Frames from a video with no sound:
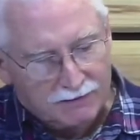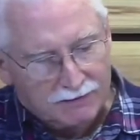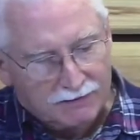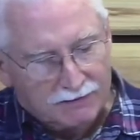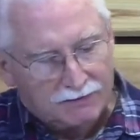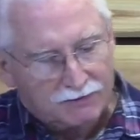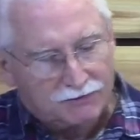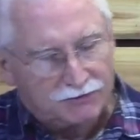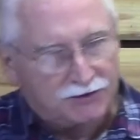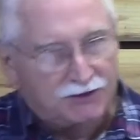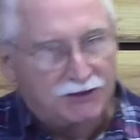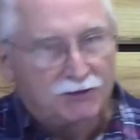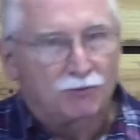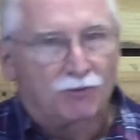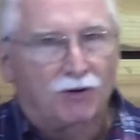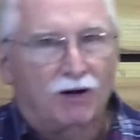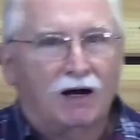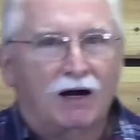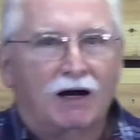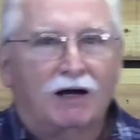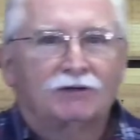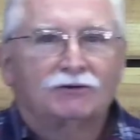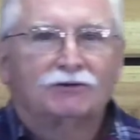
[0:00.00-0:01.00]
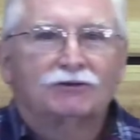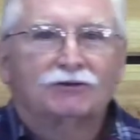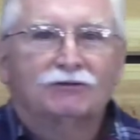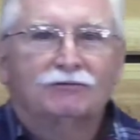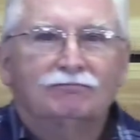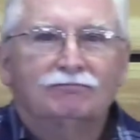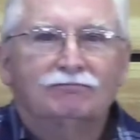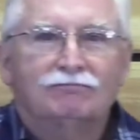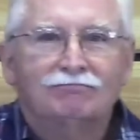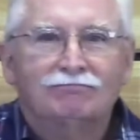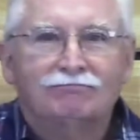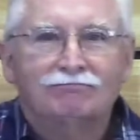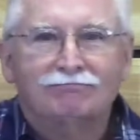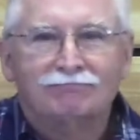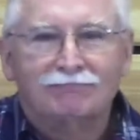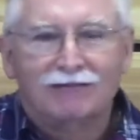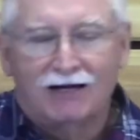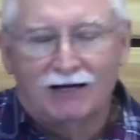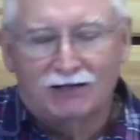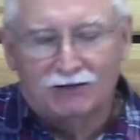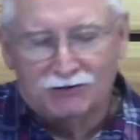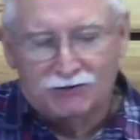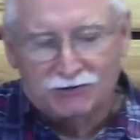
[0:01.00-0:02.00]
She watched
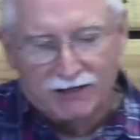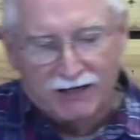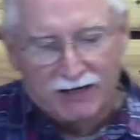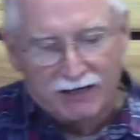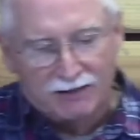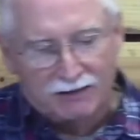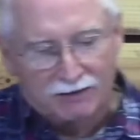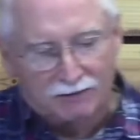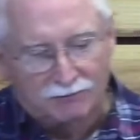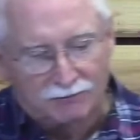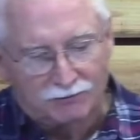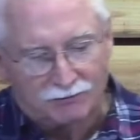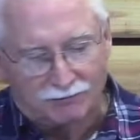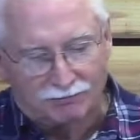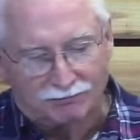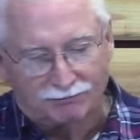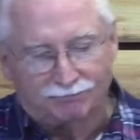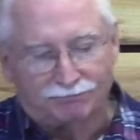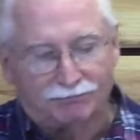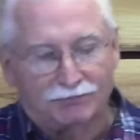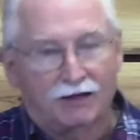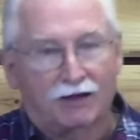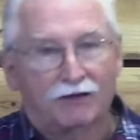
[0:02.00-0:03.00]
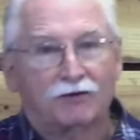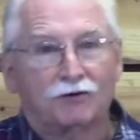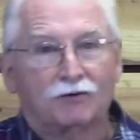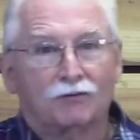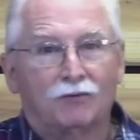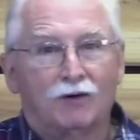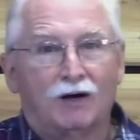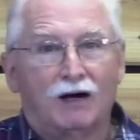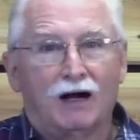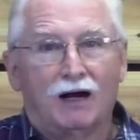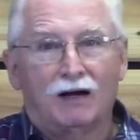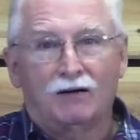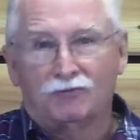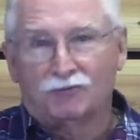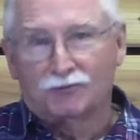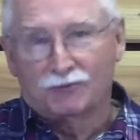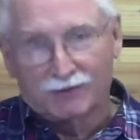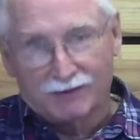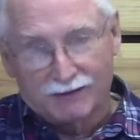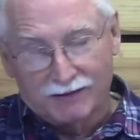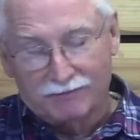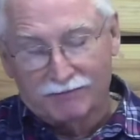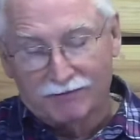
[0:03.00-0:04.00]
as Jacob's other wives were
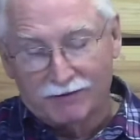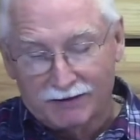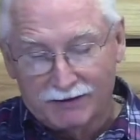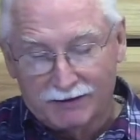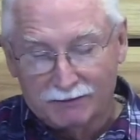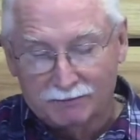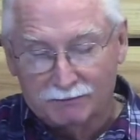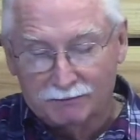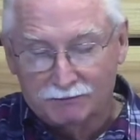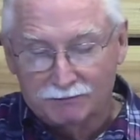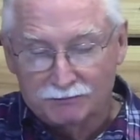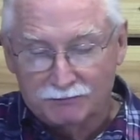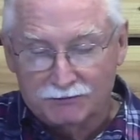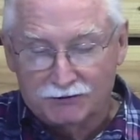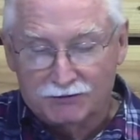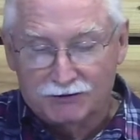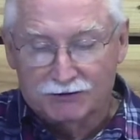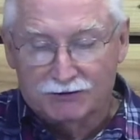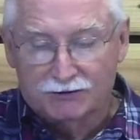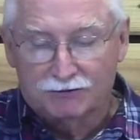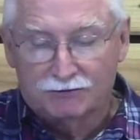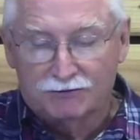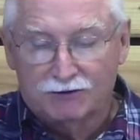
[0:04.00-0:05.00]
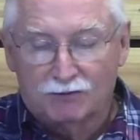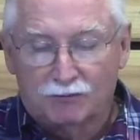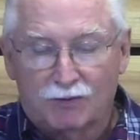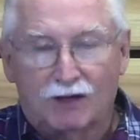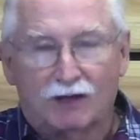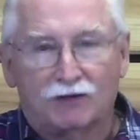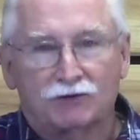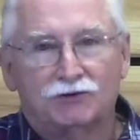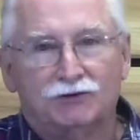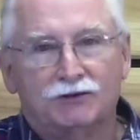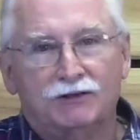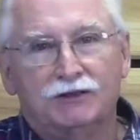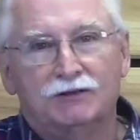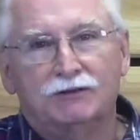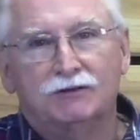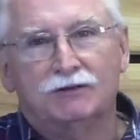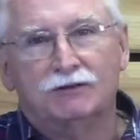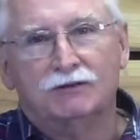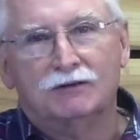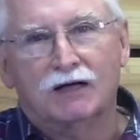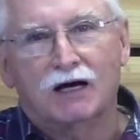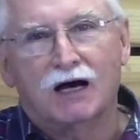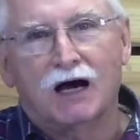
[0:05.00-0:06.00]
giving him children while she
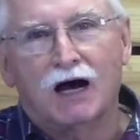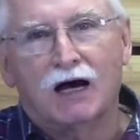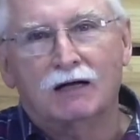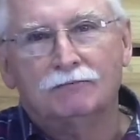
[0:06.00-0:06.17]
could not.